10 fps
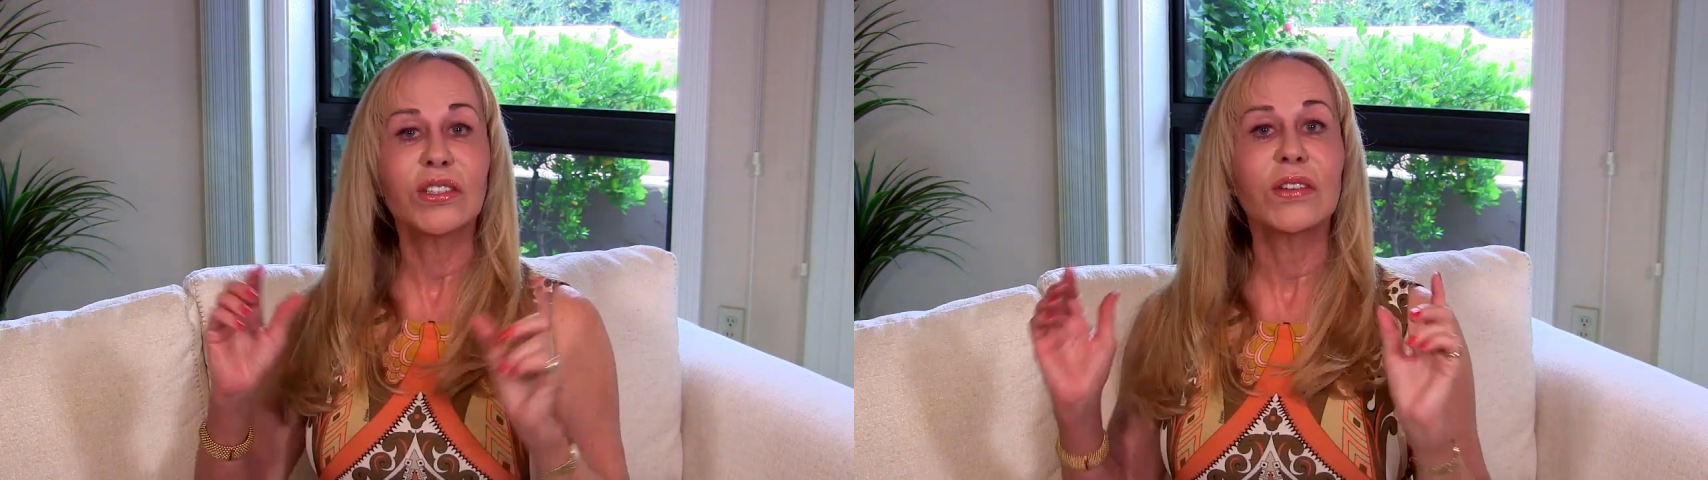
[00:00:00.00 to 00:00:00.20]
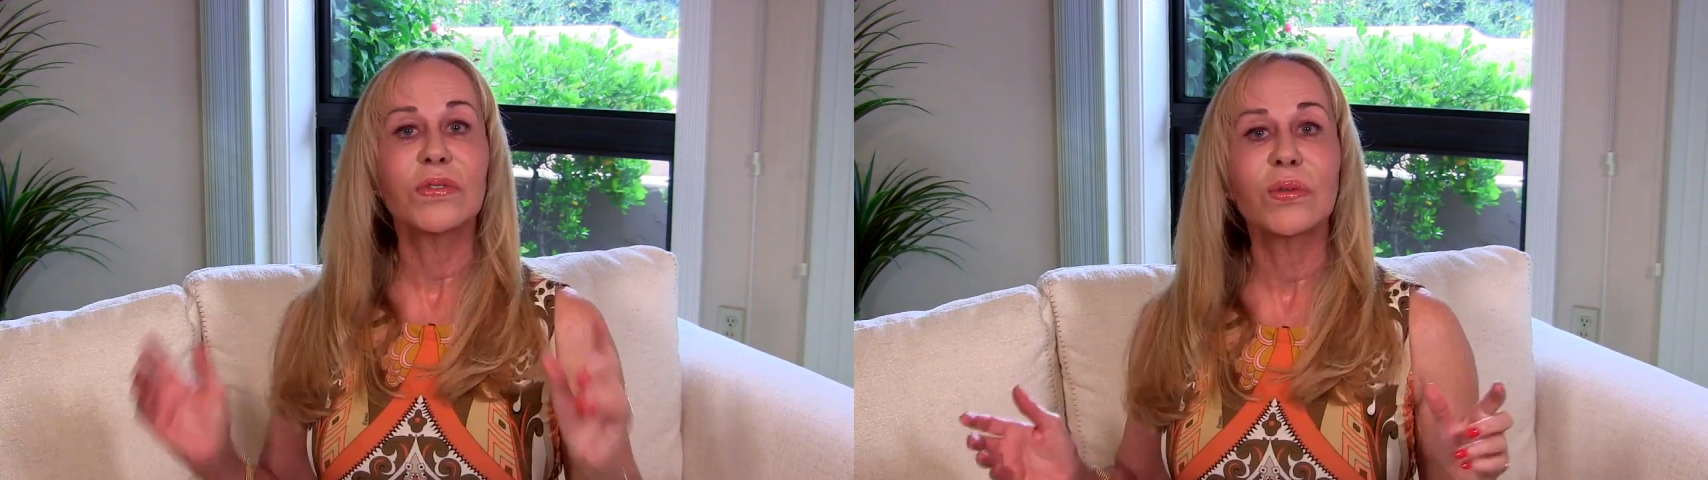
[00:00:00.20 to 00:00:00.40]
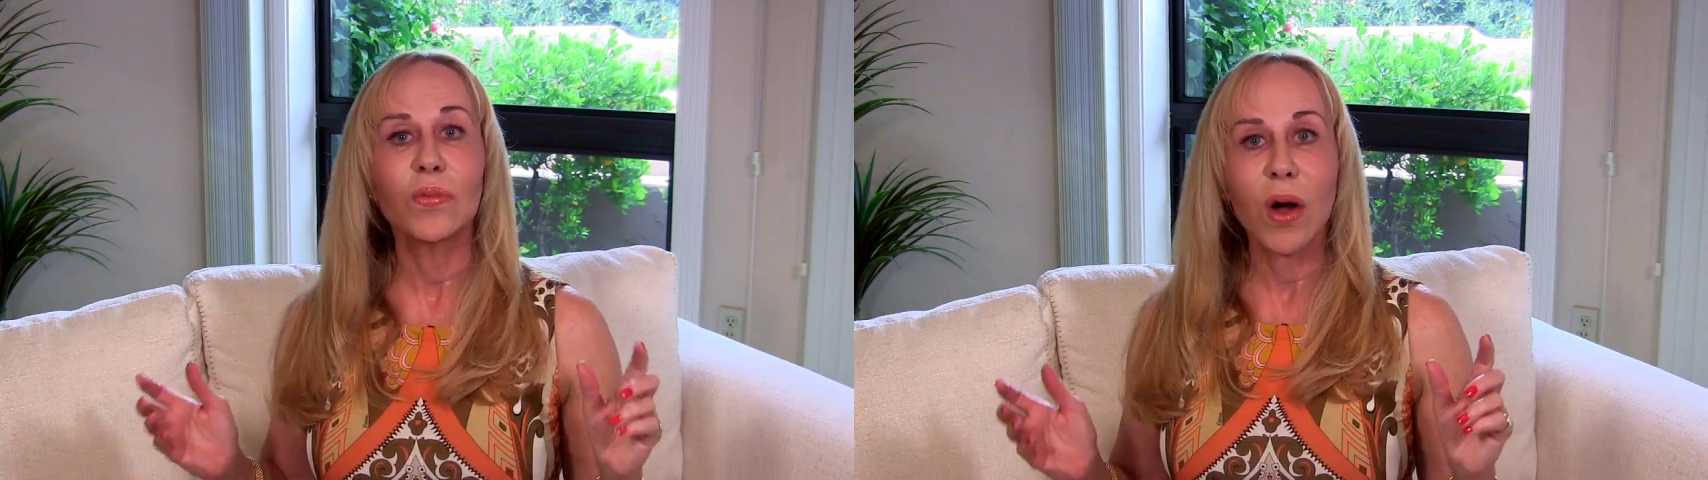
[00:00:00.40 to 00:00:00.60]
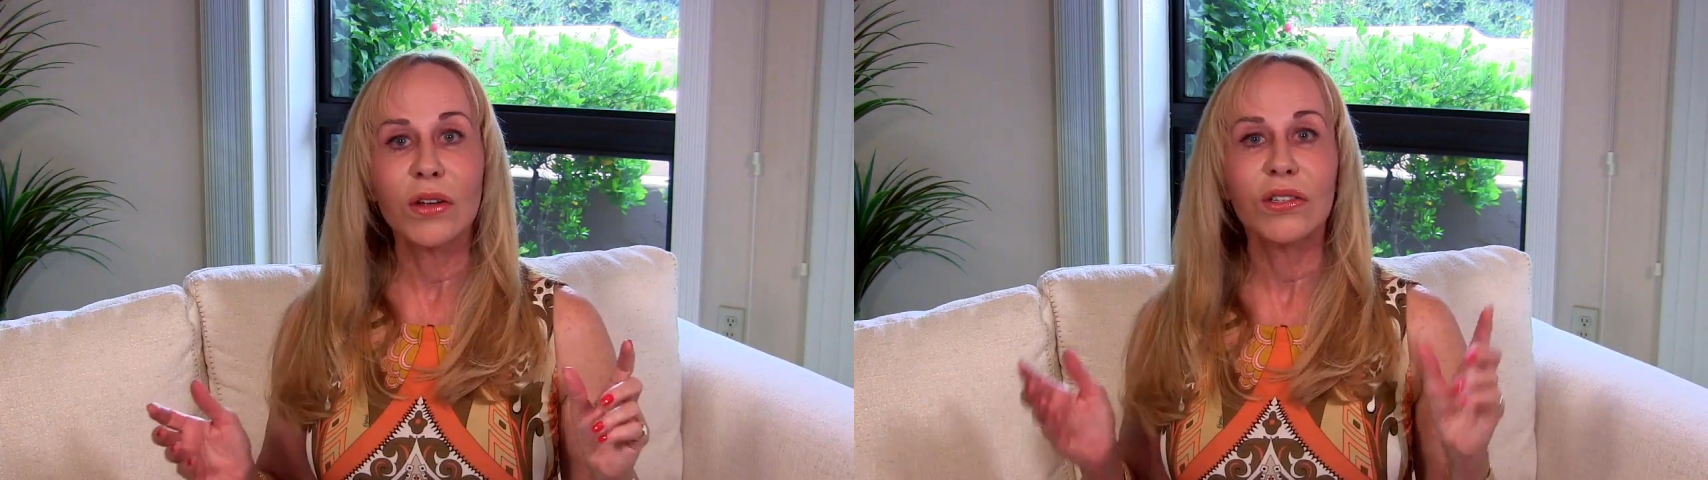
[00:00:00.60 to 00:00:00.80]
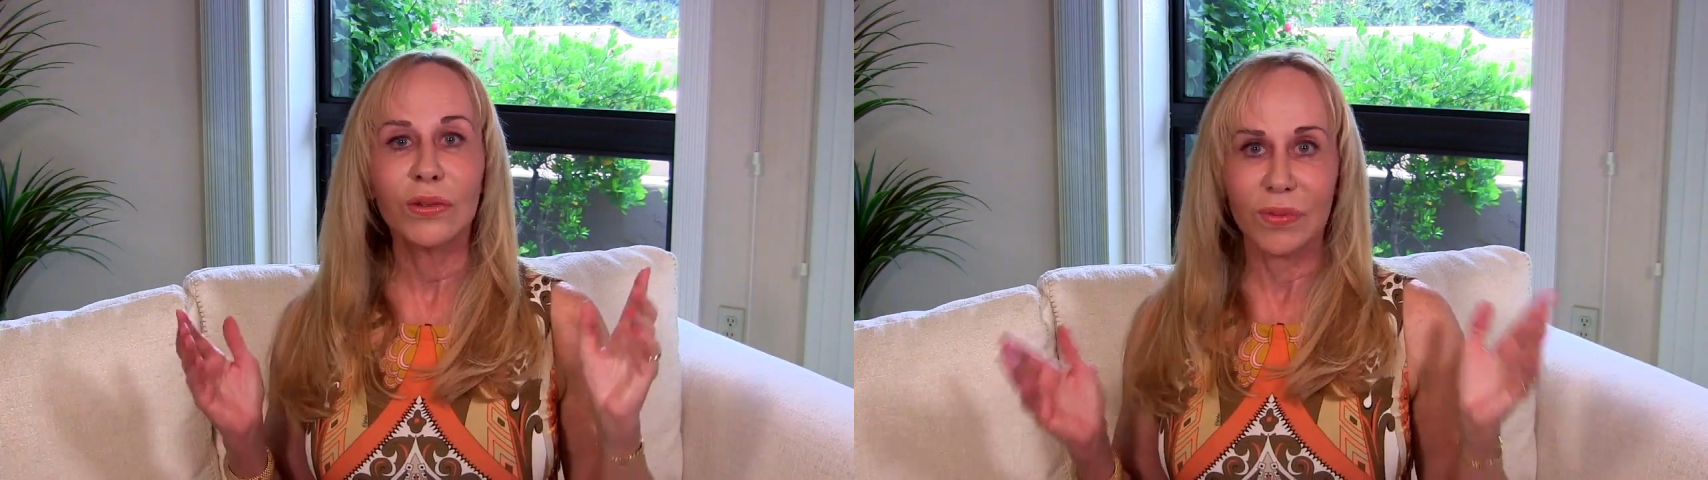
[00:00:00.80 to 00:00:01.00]
And if you
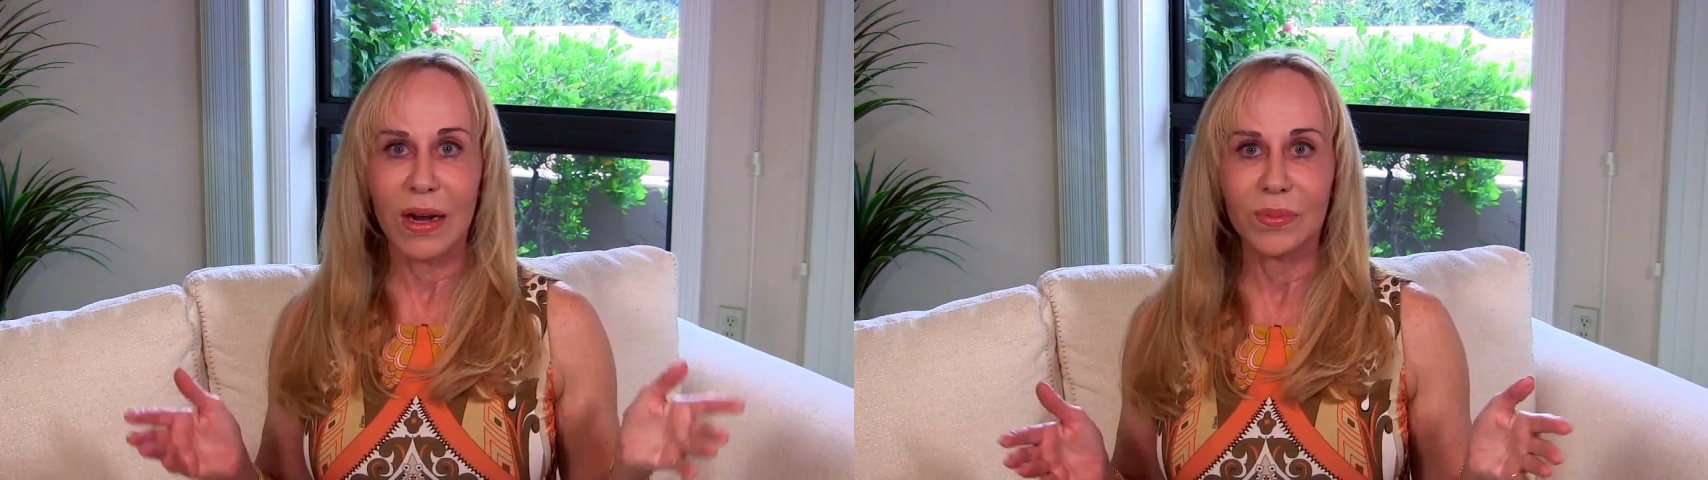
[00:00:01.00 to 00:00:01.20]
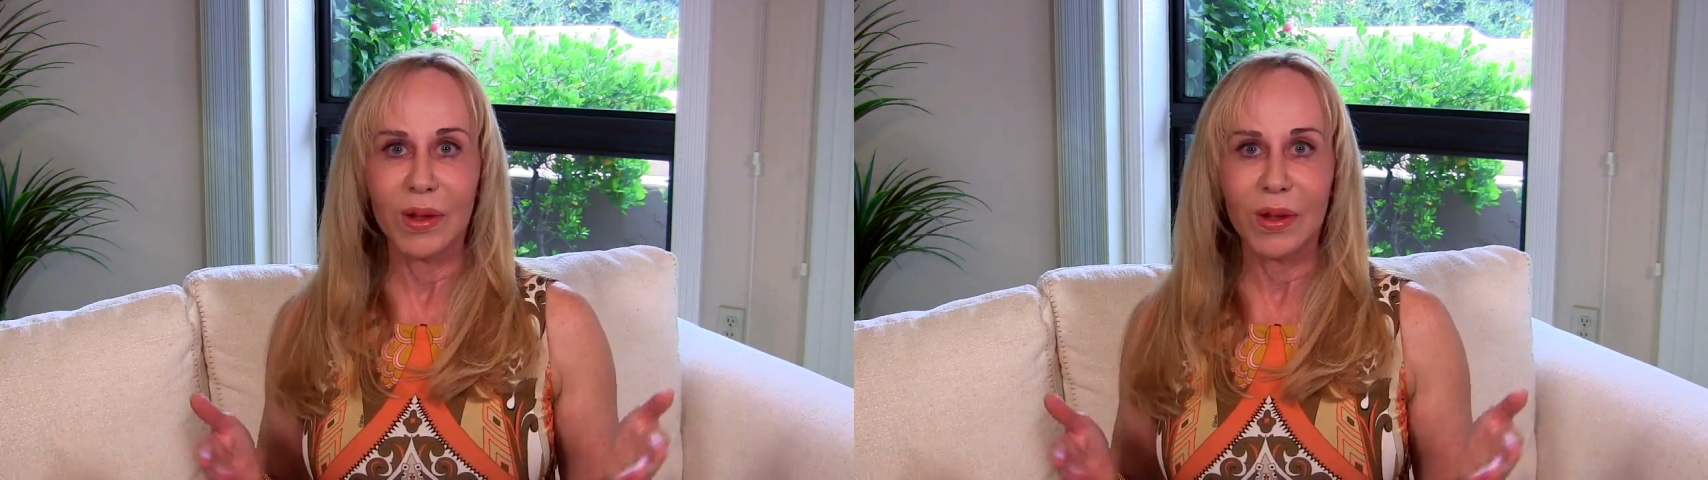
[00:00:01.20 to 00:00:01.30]
want to write